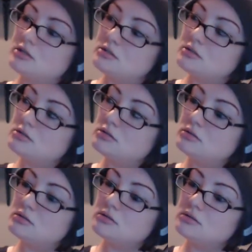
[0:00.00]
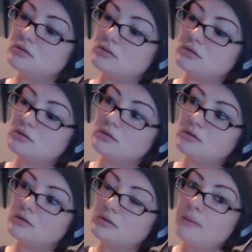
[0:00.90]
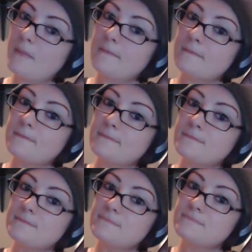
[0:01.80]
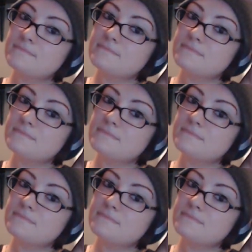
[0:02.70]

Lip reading: (no one is talking)